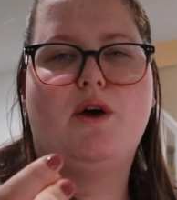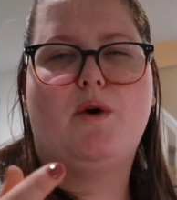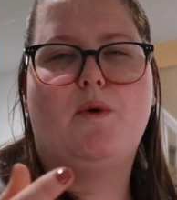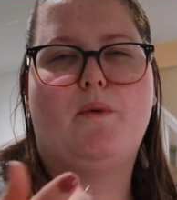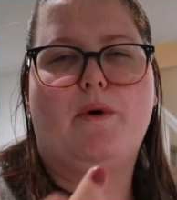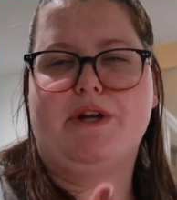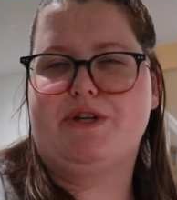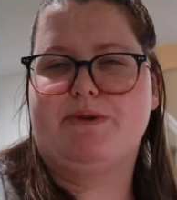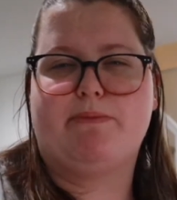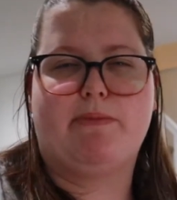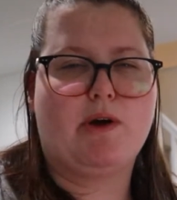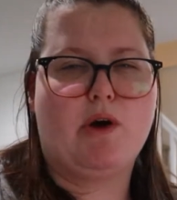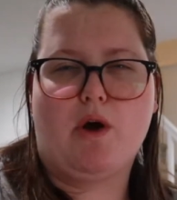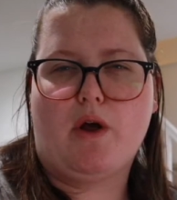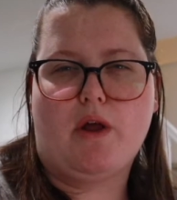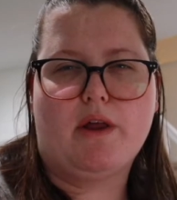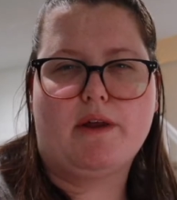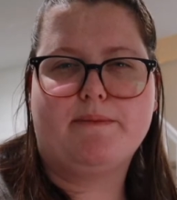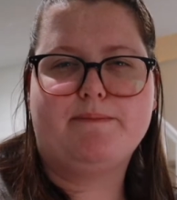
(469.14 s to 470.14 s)
what you
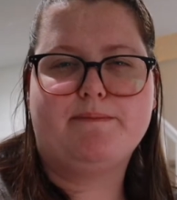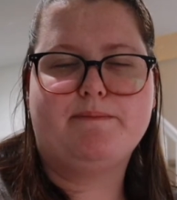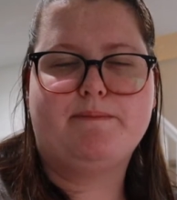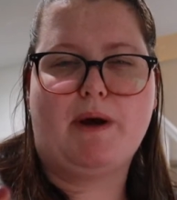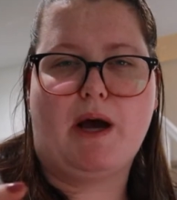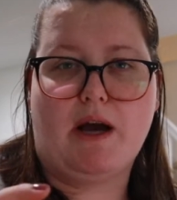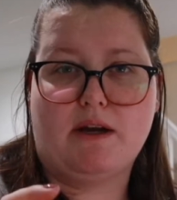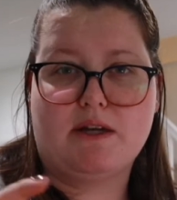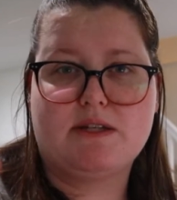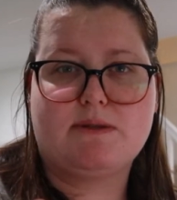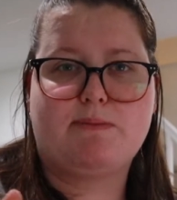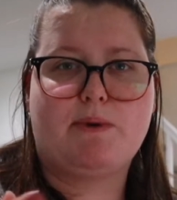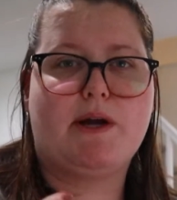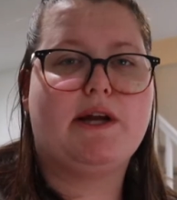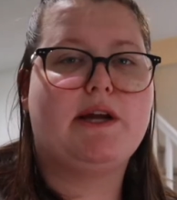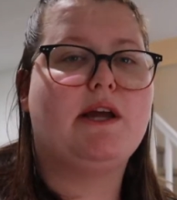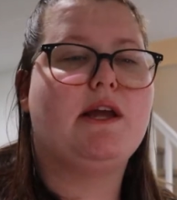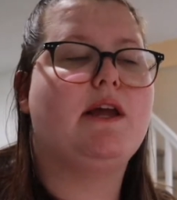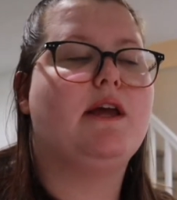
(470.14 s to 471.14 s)
call it box
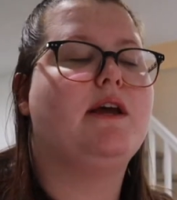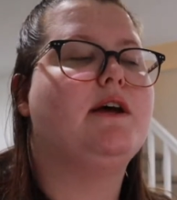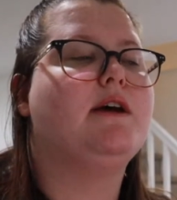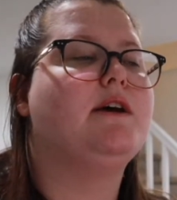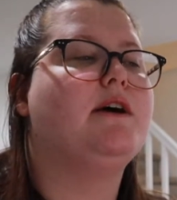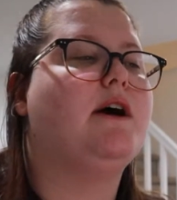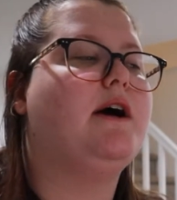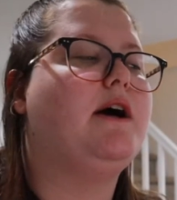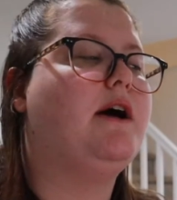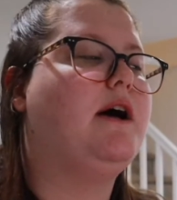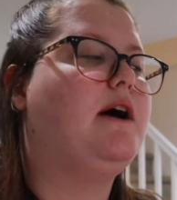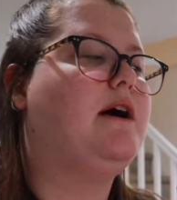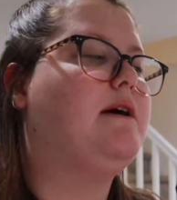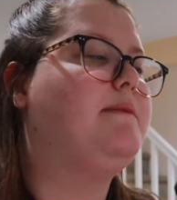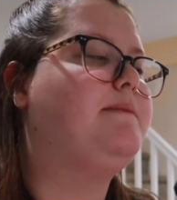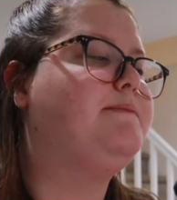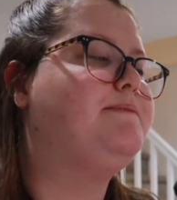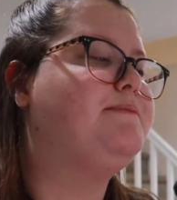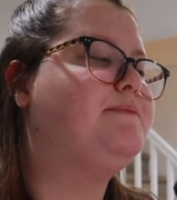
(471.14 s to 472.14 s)
spring
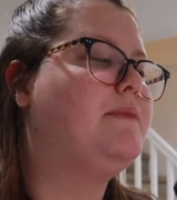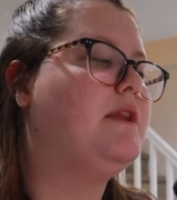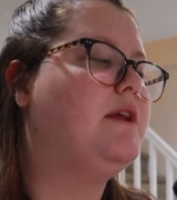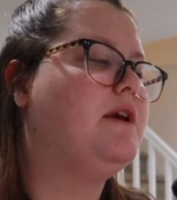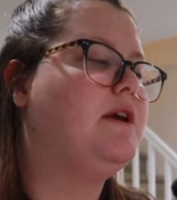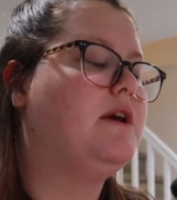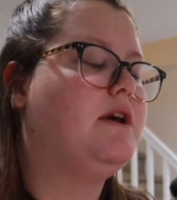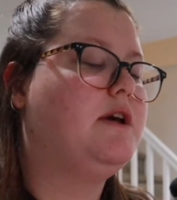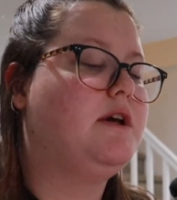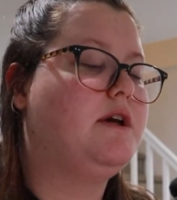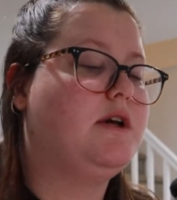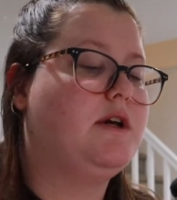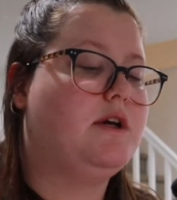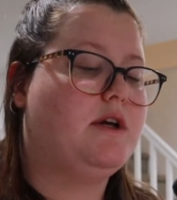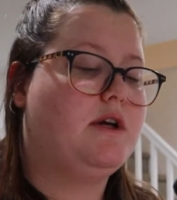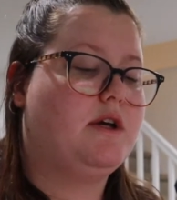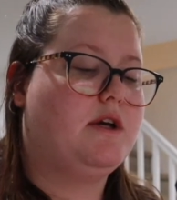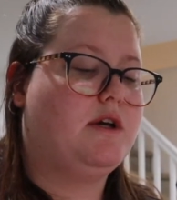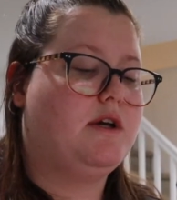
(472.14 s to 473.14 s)
um
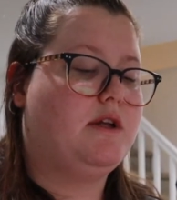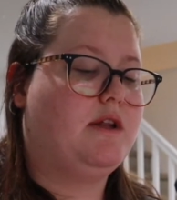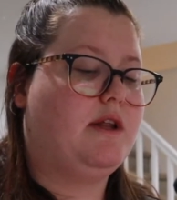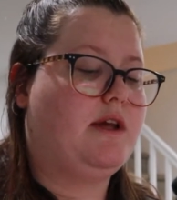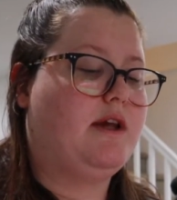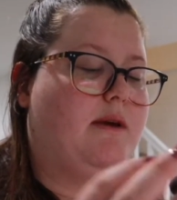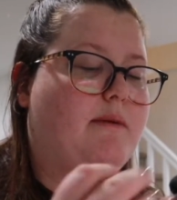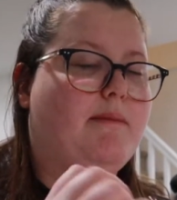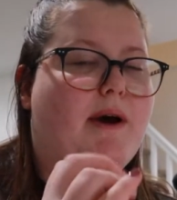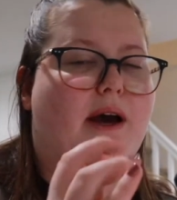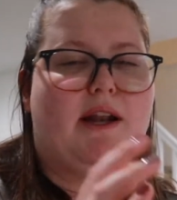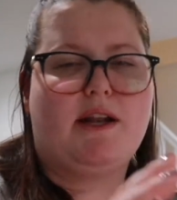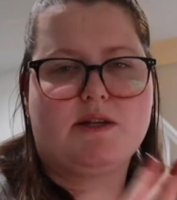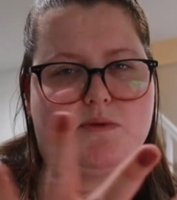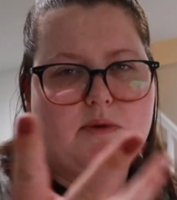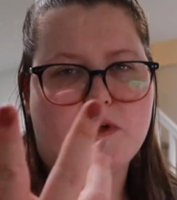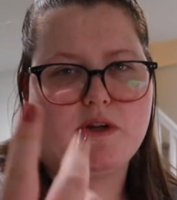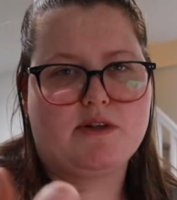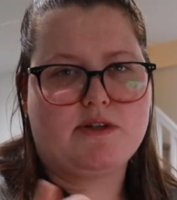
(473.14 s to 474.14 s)
like combined
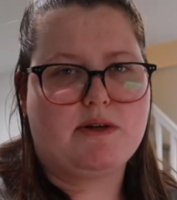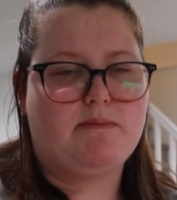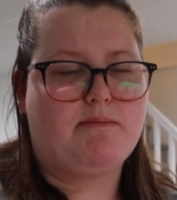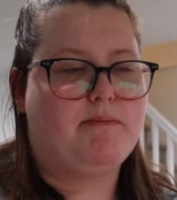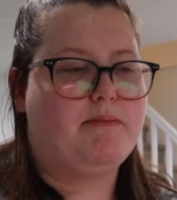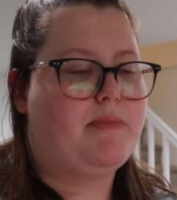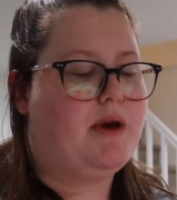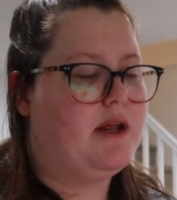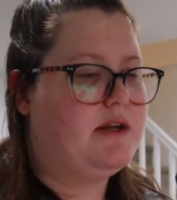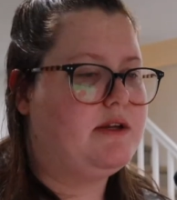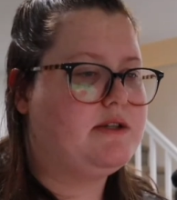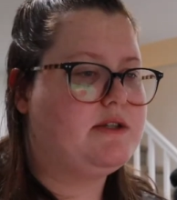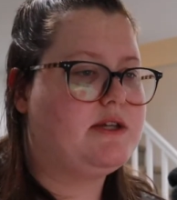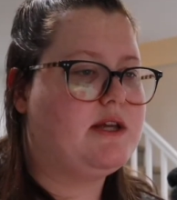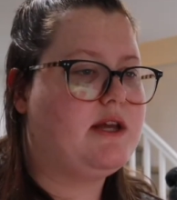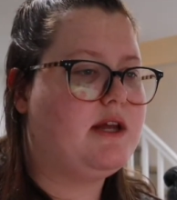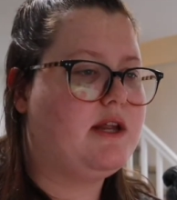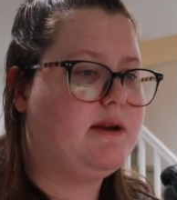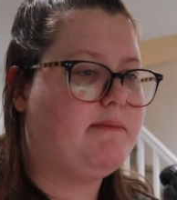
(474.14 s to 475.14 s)
into one of those like
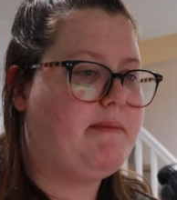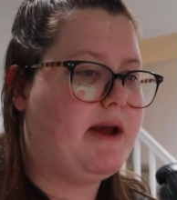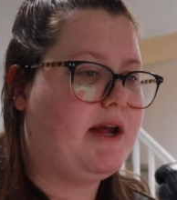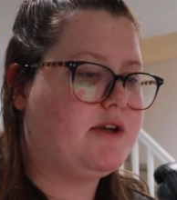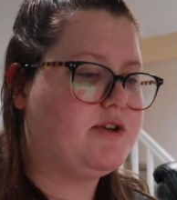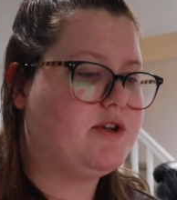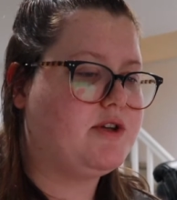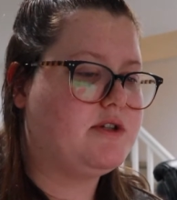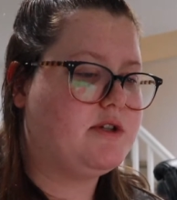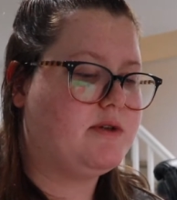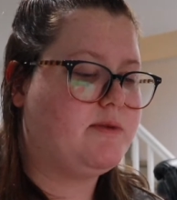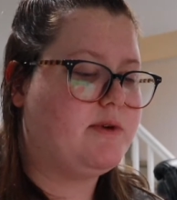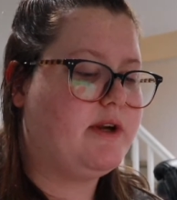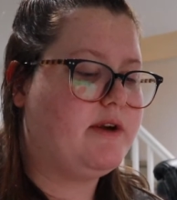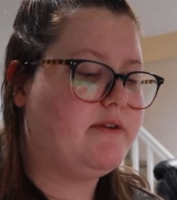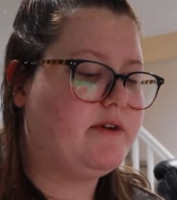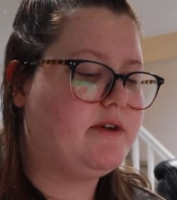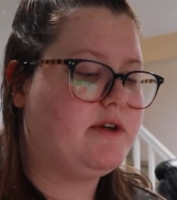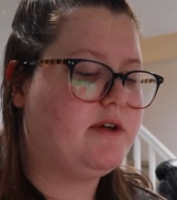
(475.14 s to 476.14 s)
beds and a mattress or
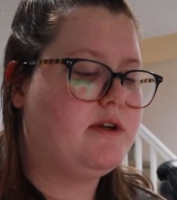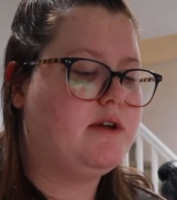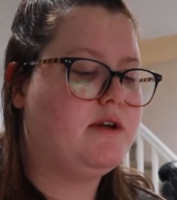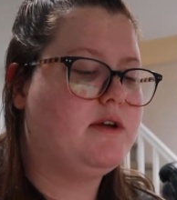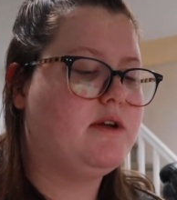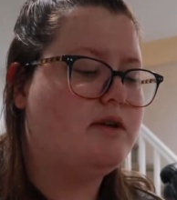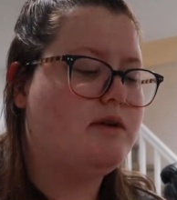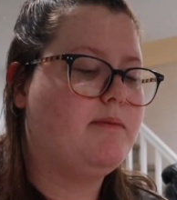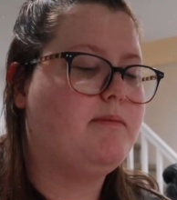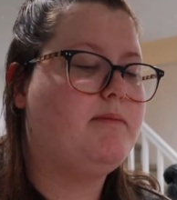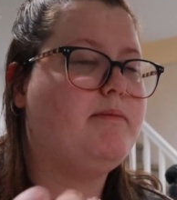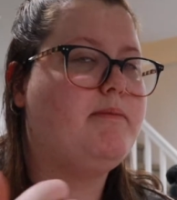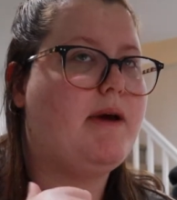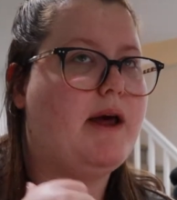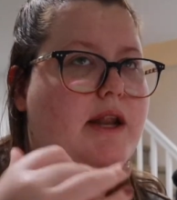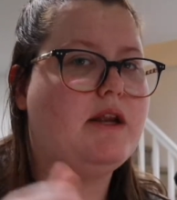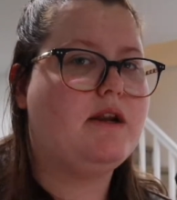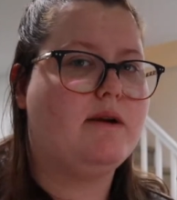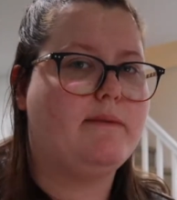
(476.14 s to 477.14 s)
whatever
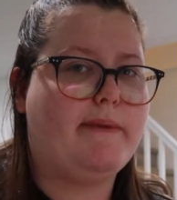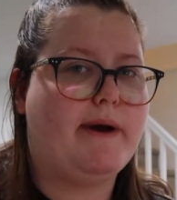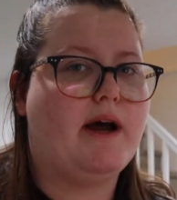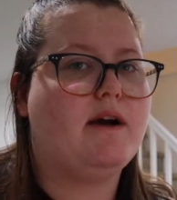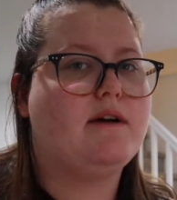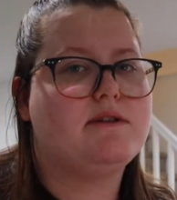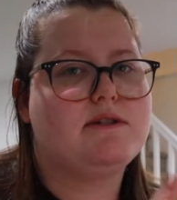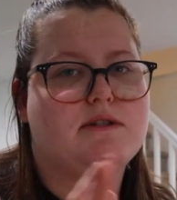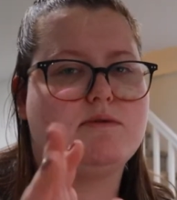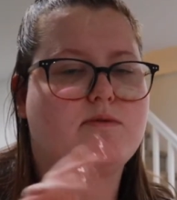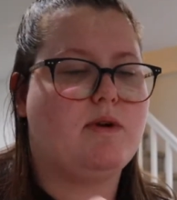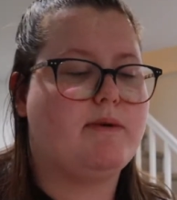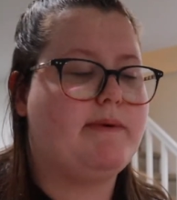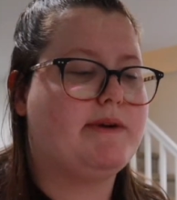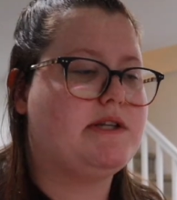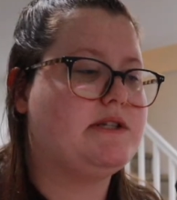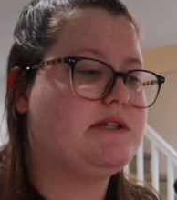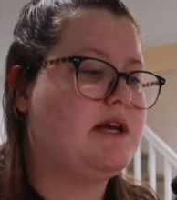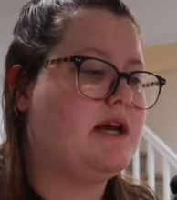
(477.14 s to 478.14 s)
bed in a box is what i
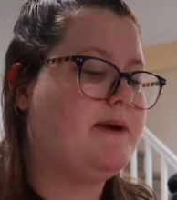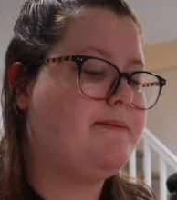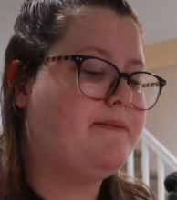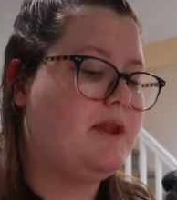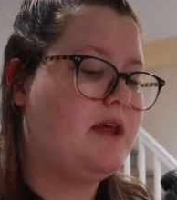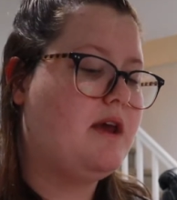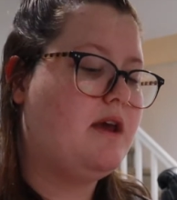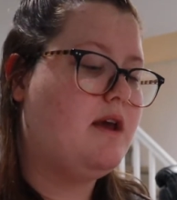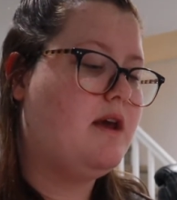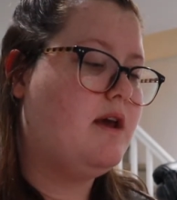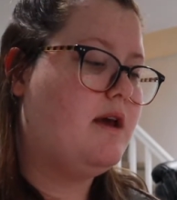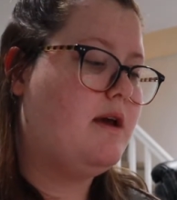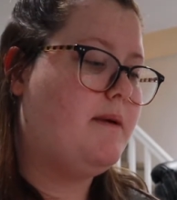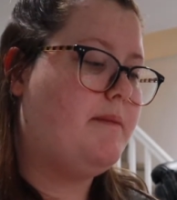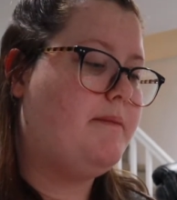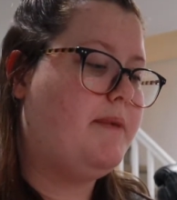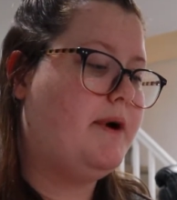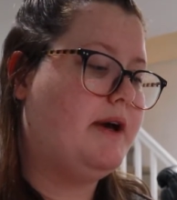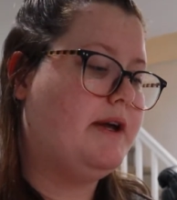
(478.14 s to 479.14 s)
meant to say
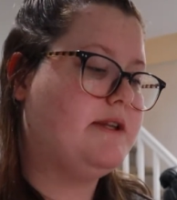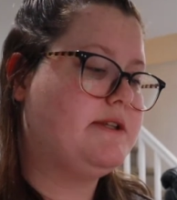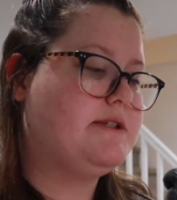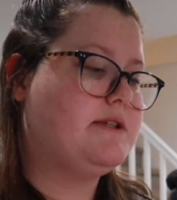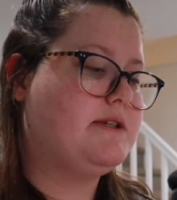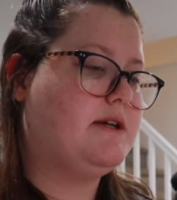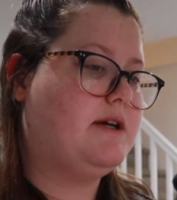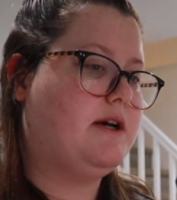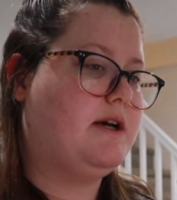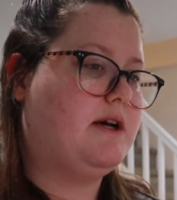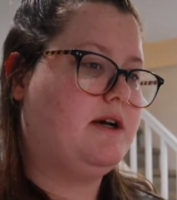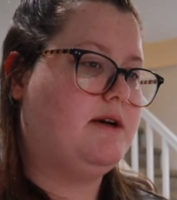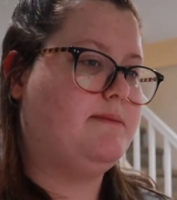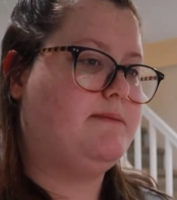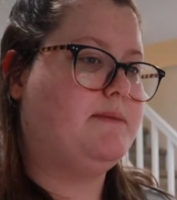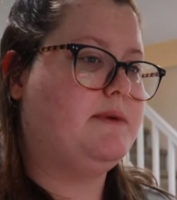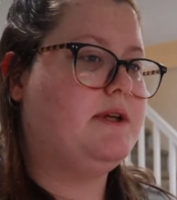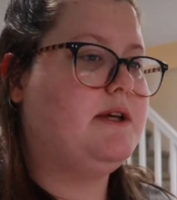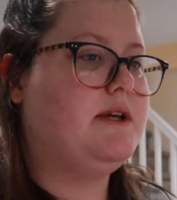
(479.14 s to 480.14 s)
but
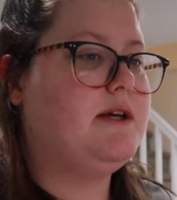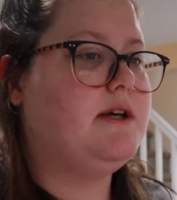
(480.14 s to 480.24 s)
um